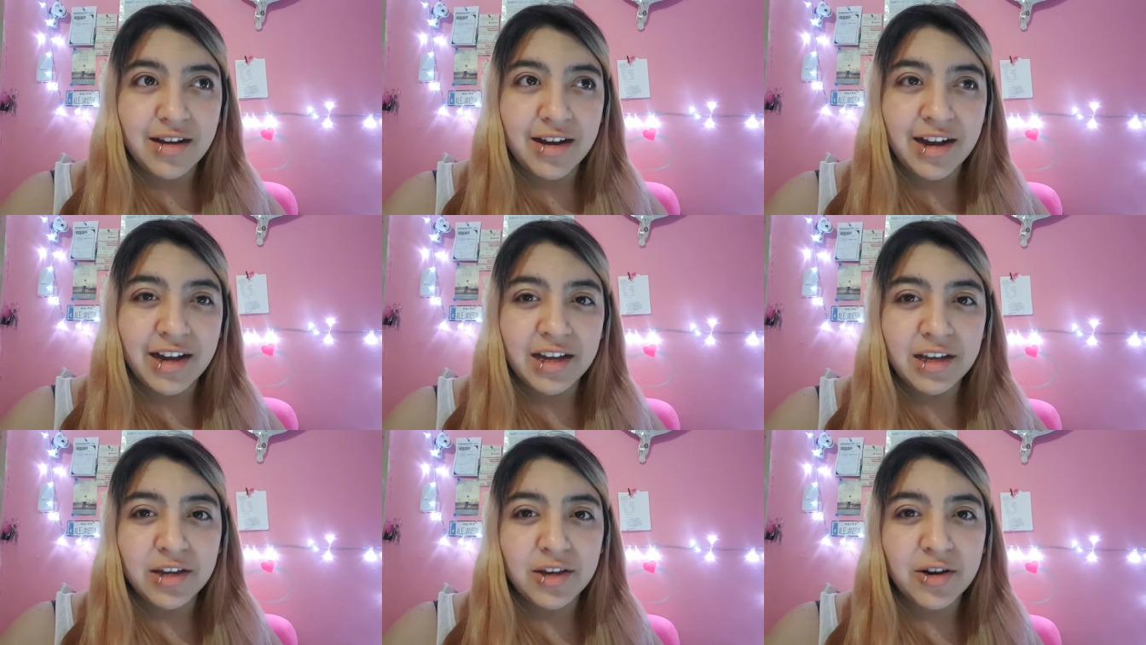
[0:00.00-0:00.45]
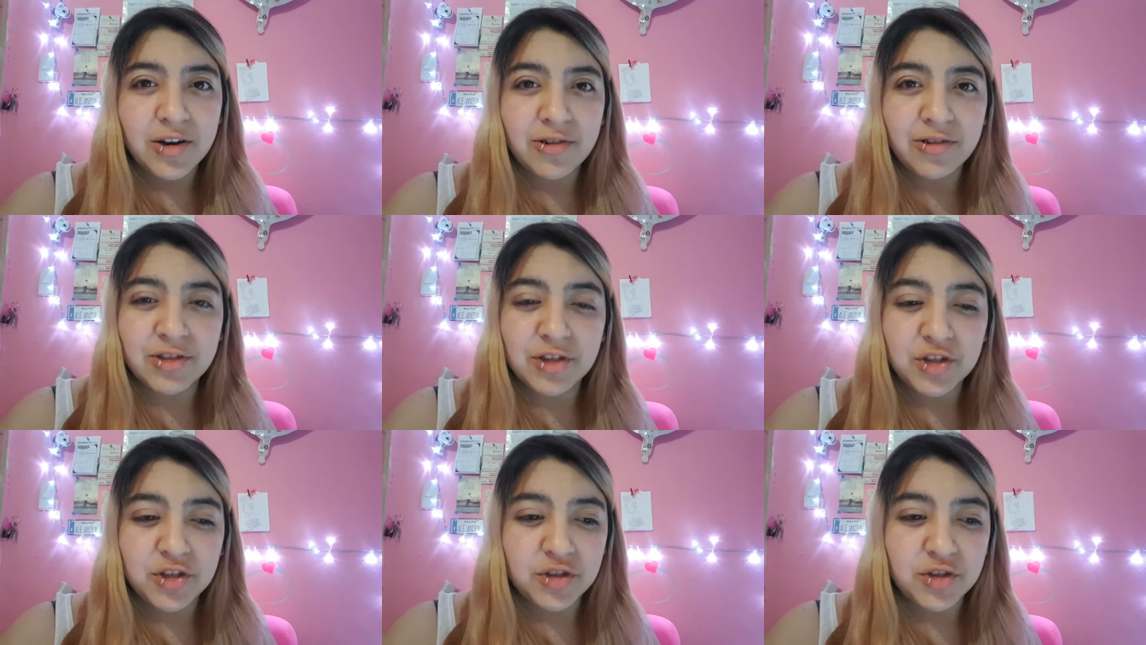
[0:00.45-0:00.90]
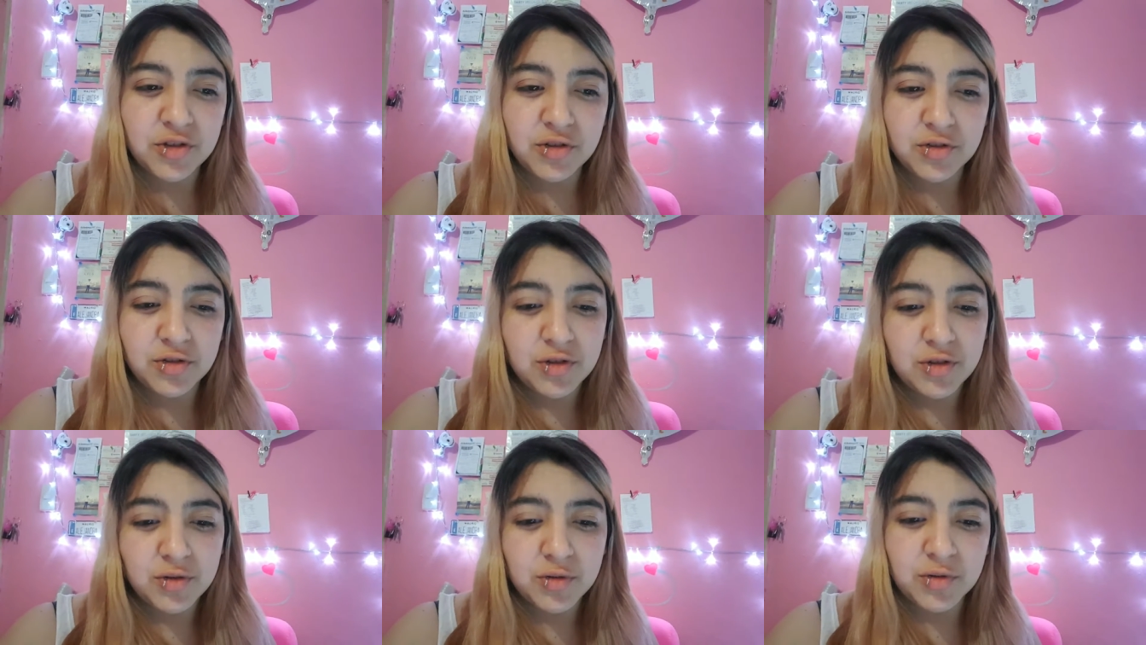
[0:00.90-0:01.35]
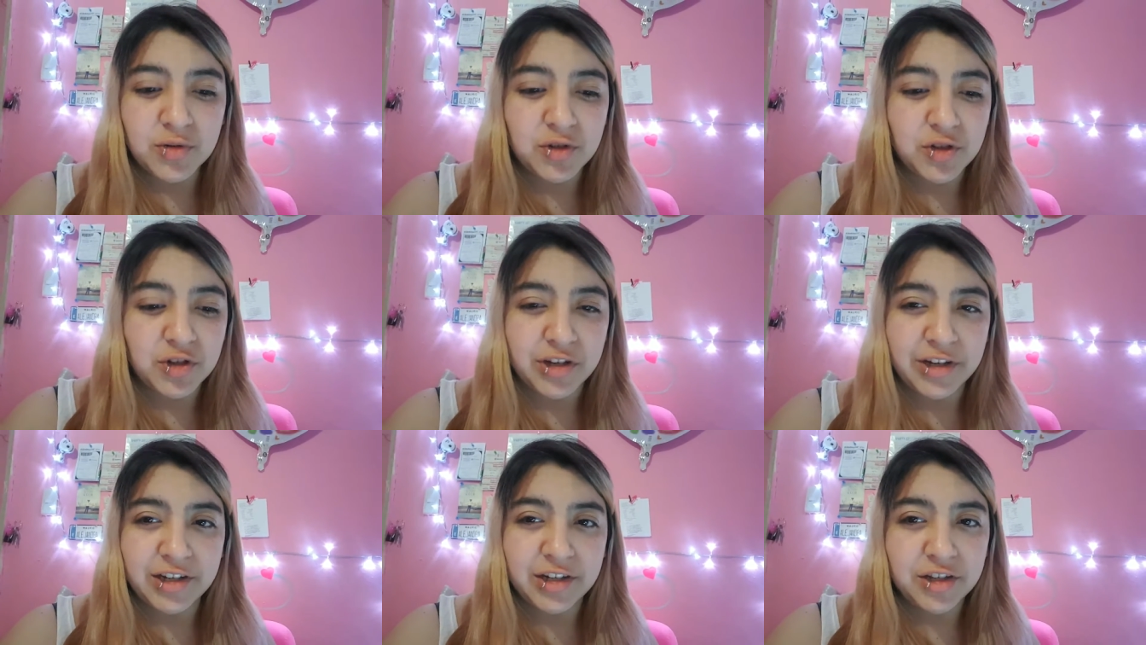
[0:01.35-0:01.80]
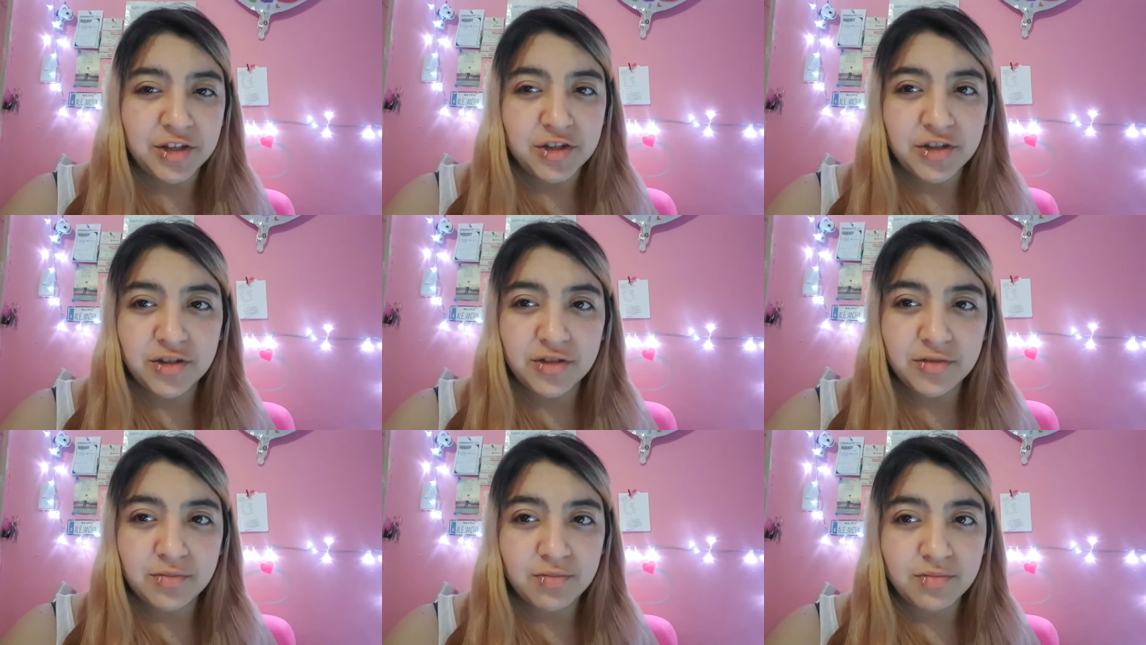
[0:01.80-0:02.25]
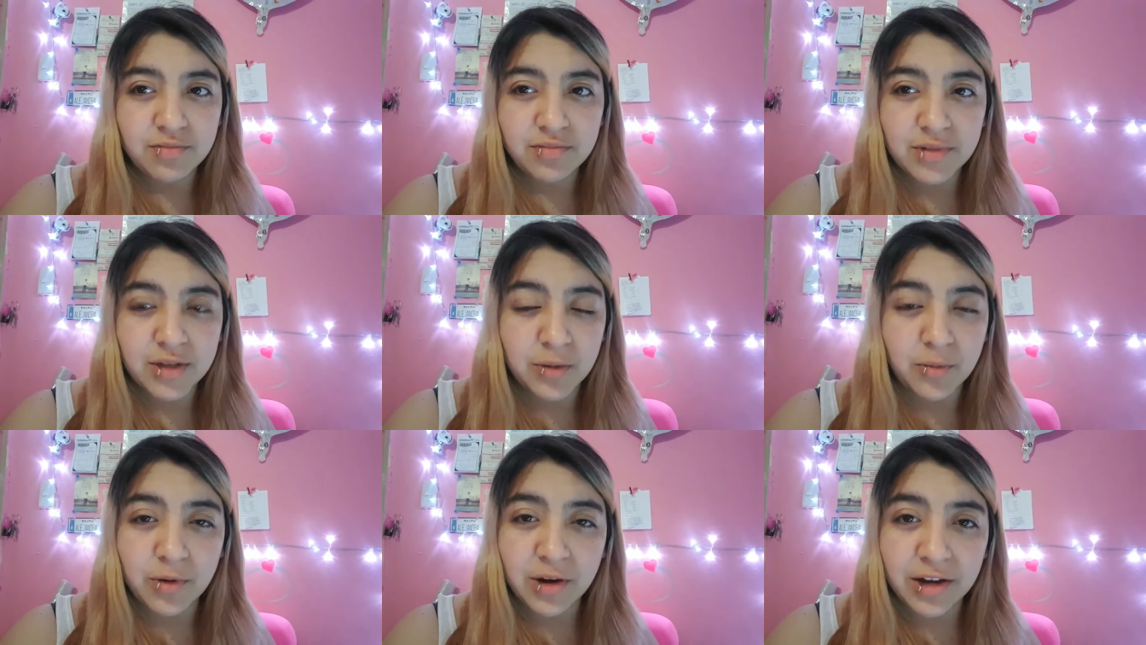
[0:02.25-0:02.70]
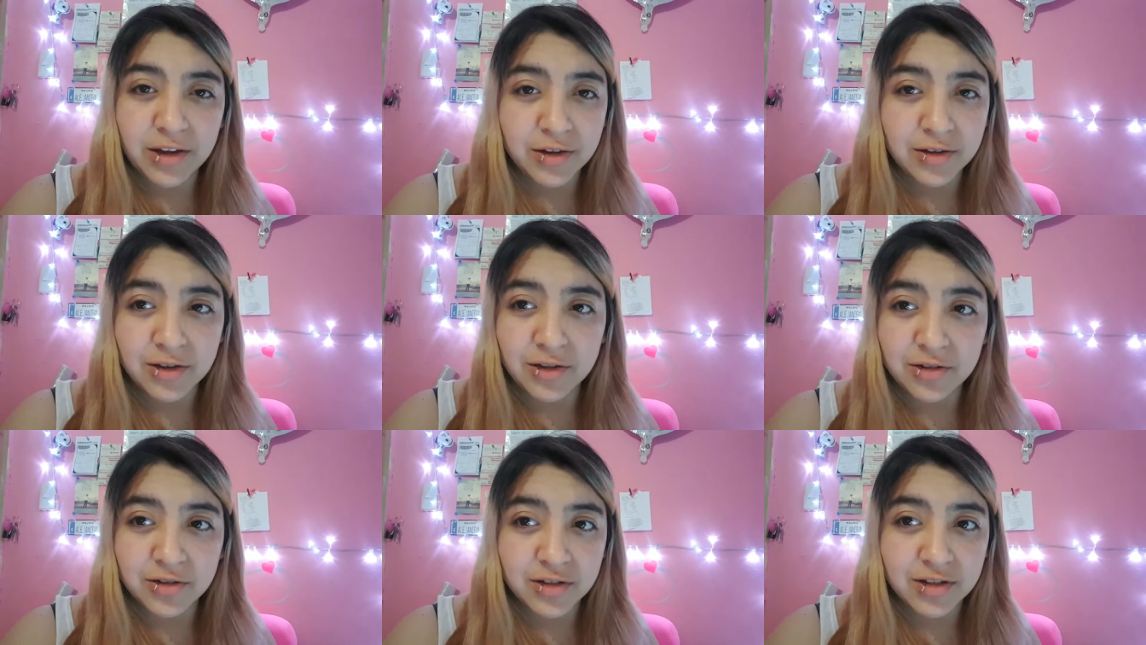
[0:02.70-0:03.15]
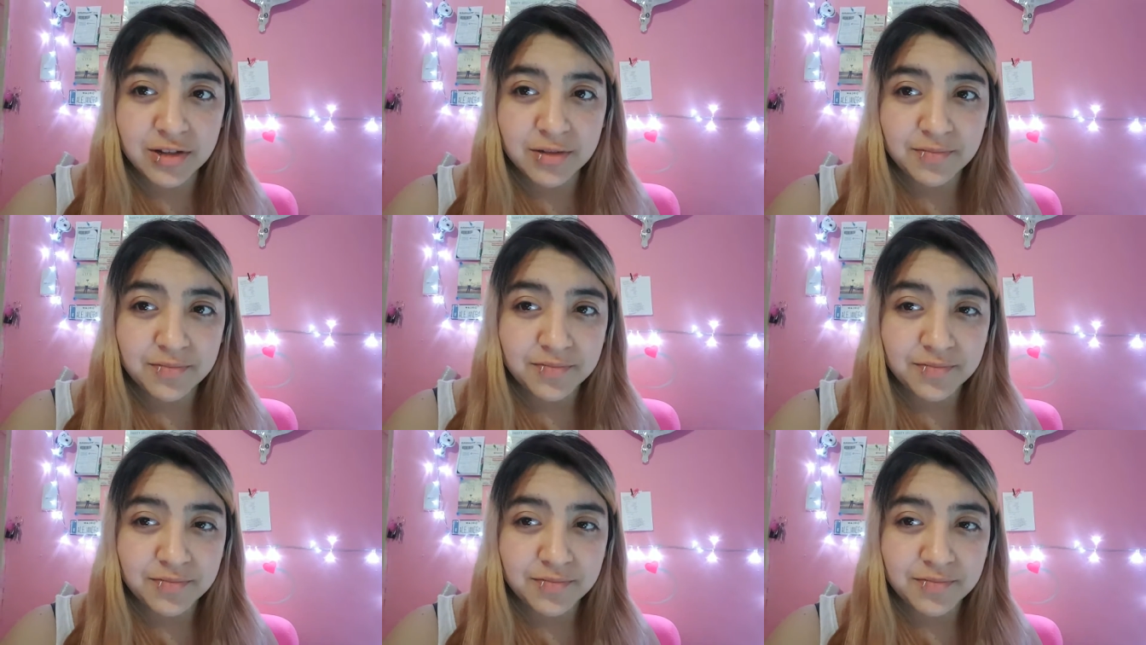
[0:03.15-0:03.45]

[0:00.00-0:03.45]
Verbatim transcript: I encourage you to change the way you look